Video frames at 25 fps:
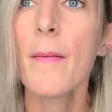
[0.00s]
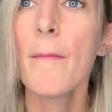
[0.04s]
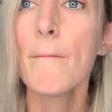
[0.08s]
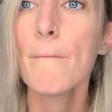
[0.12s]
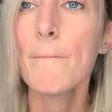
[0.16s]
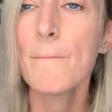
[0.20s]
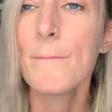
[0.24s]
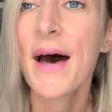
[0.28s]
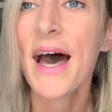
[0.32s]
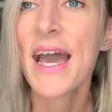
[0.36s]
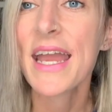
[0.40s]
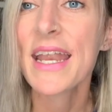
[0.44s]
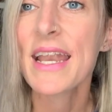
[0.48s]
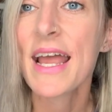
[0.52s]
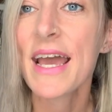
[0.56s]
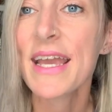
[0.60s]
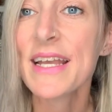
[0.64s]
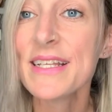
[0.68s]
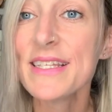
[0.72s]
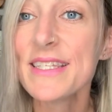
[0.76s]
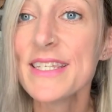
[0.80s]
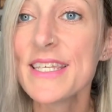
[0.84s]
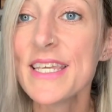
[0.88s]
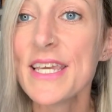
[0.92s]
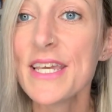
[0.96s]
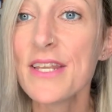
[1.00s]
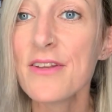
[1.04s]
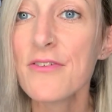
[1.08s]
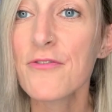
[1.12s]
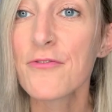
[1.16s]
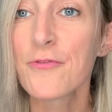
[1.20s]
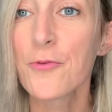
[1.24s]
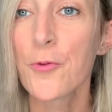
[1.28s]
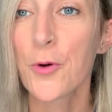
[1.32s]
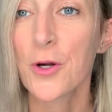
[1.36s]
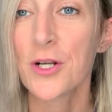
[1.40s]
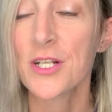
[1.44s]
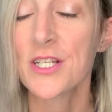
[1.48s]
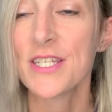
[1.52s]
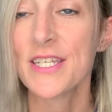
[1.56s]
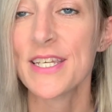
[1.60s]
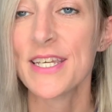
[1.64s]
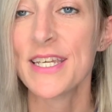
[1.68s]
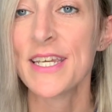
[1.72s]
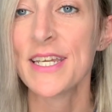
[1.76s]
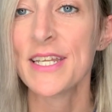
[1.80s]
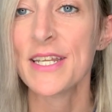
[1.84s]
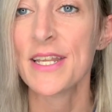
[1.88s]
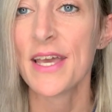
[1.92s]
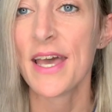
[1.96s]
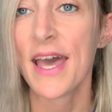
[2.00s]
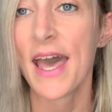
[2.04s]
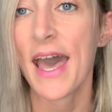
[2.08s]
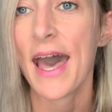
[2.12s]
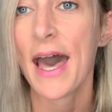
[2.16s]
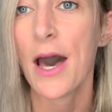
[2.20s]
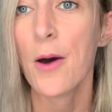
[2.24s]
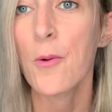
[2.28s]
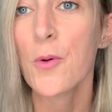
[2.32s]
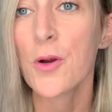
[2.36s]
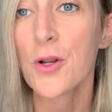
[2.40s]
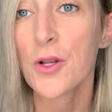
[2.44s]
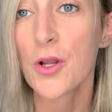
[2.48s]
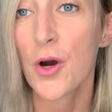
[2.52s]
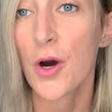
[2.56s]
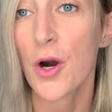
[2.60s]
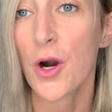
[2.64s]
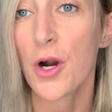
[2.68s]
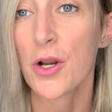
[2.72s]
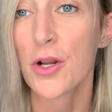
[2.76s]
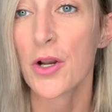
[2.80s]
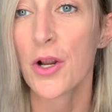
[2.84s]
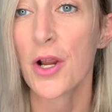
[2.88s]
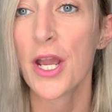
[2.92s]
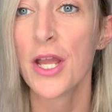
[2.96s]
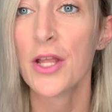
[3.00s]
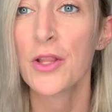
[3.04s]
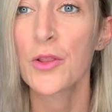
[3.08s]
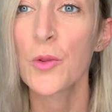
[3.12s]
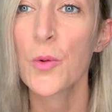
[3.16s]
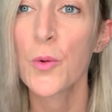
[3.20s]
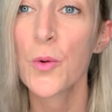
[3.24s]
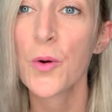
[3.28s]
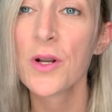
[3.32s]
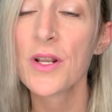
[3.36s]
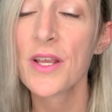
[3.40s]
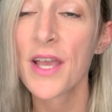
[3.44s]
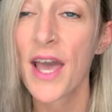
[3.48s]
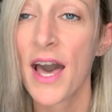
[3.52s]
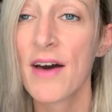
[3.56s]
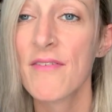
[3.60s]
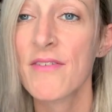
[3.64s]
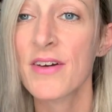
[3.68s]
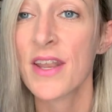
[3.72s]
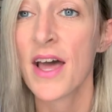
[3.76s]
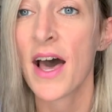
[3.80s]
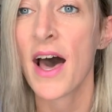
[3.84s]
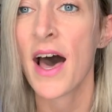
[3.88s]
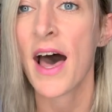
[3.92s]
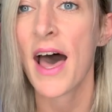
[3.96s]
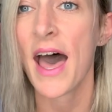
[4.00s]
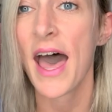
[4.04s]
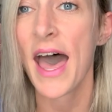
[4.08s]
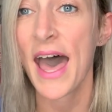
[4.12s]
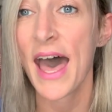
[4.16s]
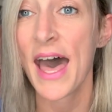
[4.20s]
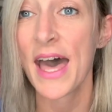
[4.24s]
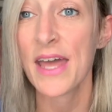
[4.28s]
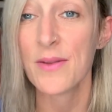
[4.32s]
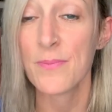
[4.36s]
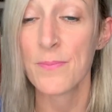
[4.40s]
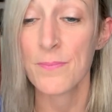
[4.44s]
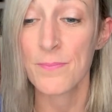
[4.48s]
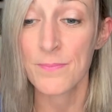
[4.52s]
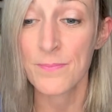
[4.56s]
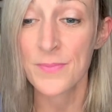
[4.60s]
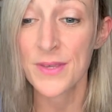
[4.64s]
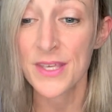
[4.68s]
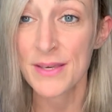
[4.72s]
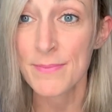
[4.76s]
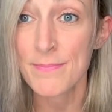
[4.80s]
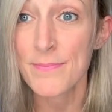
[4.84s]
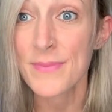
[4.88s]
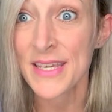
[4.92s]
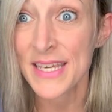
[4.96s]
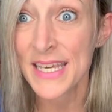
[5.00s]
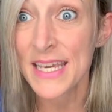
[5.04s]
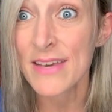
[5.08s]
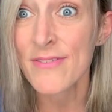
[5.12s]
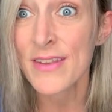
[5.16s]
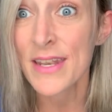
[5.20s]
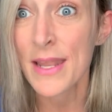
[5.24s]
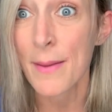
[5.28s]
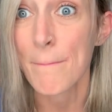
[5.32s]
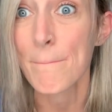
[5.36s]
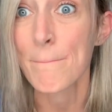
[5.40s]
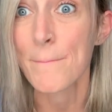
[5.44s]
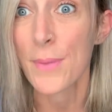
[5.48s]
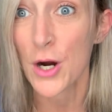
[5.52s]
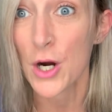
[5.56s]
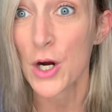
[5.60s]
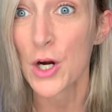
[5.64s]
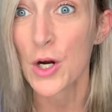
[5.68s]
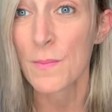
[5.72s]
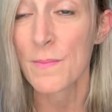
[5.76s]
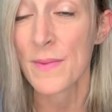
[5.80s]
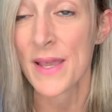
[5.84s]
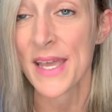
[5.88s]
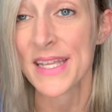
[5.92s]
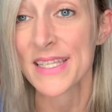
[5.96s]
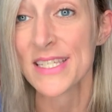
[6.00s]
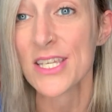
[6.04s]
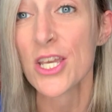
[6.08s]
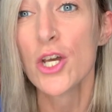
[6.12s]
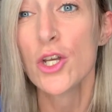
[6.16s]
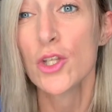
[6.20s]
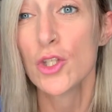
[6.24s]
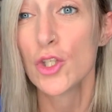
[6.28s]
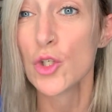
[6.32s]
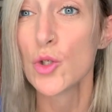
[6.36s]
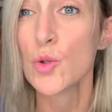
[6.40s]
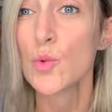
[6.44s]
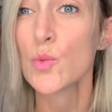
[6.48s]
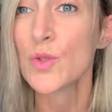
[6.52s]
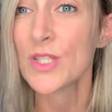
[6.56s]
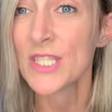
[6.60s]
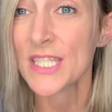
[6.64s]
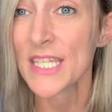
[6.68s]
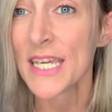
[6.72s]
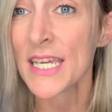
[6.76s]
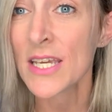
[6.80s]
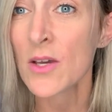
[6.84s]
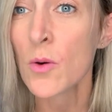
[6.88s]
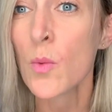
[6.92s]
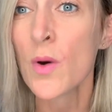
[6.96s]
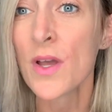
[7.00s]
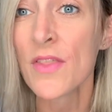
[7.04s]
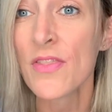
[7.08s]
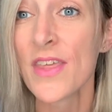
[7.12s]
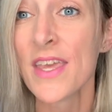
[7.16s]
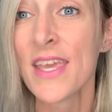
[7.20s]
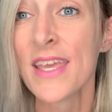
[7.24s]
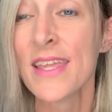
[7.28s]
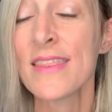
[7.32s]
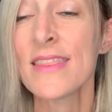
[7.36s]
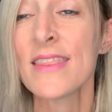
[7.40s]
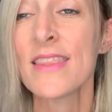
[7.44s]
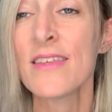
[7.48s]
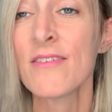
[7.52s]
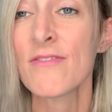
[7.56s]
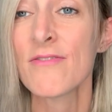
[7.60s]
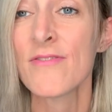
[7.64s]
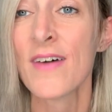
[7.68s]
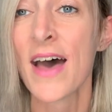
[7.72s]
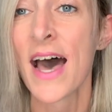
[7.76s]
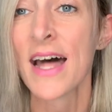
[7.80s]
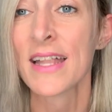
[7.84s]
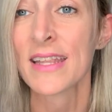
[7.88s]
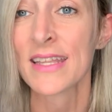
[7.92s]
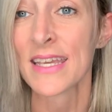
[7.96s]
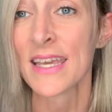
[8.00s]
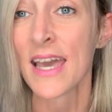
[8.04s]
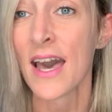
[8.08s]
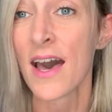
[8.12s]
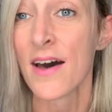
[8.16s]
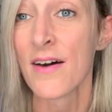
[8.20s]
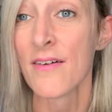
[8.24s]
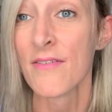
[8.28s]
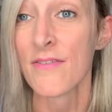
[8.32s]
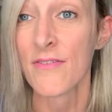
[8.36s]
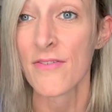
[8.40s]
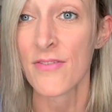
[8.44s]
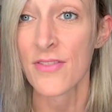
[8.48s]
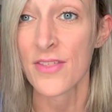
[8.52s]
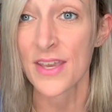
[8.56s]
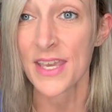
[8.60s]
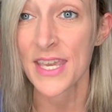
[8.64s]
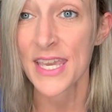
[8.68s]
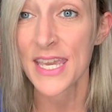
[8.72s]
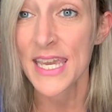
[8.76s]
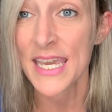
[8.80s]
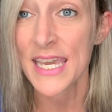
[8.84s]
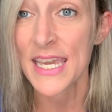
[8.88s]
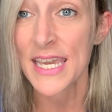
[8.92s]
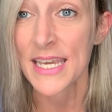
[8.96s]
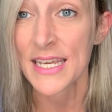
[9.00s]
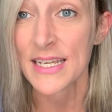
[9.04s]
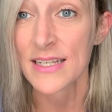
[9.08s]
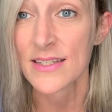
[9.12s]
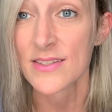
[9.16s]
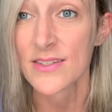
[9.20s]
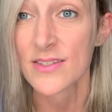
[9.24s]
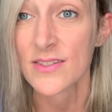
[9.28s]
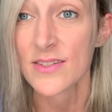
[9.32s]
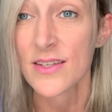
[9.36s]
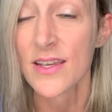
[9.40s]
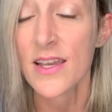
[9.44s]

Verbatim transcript: By 1914, Howard Carter and Lord Carnarvon had been given a permit to dig within the Valley of the Kings.